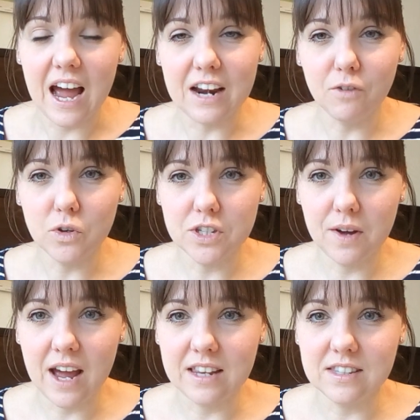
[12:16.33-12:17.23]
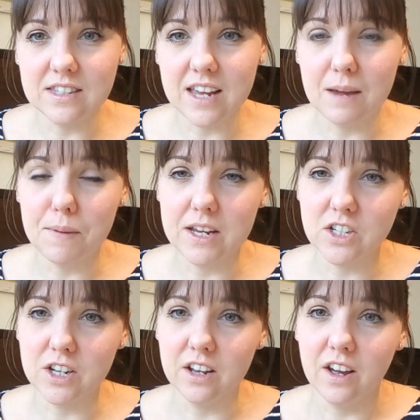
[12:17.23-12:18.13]
And I've also had a
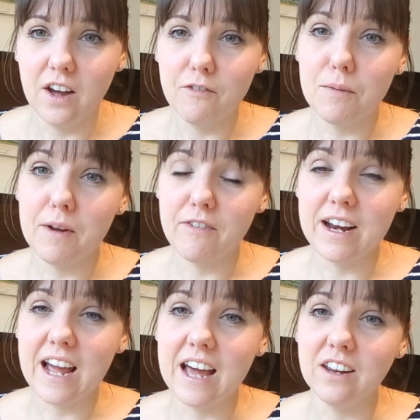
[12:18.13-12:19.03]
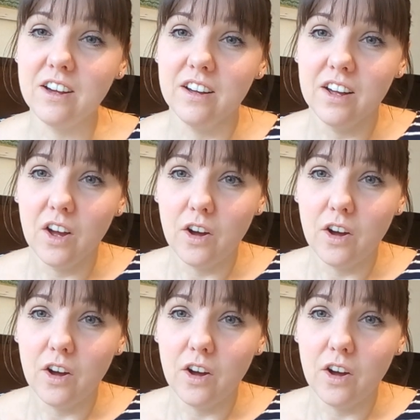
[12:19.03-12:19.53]
picture from my friend Anna